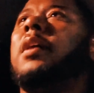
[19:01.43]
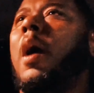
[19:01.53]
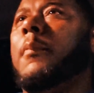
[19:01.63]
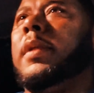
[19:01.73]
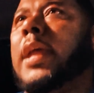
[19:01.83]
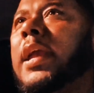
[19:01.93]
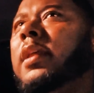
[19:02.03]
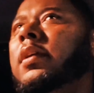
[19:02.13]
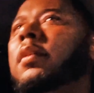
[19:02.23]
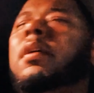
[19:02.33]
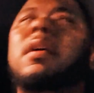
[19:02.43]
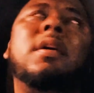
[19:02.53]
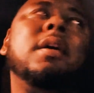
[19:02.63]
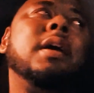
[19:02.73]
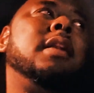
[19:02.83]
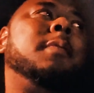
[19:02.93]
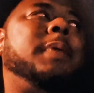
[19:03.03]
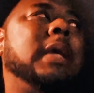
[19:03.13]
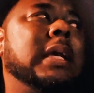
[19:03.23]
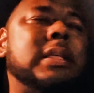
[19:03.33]
accommodating and
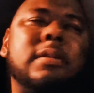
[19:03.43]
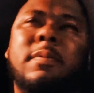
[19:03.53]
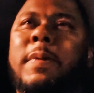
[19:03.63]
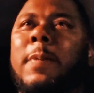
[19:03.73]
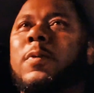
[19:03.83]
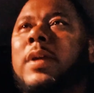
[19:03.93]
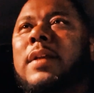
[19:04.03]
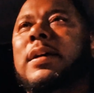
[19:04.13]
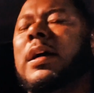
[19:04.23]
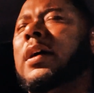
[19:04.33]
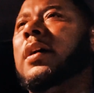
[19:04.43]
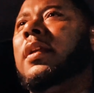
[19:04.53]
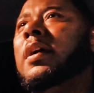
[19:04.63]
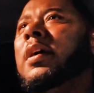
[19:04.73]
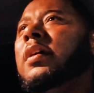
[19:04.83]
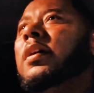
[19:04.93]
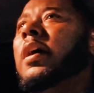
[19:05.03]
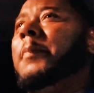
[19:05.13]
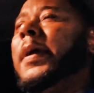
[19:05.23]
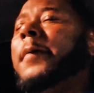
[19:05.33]
appeasing the people. That's how
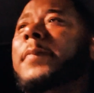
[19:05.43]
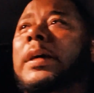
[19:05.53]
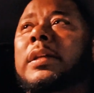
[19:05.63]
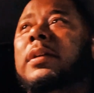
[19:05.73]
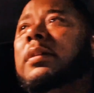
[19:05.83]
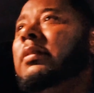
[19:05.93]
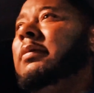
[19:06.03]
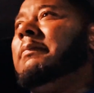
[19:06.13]
I make money.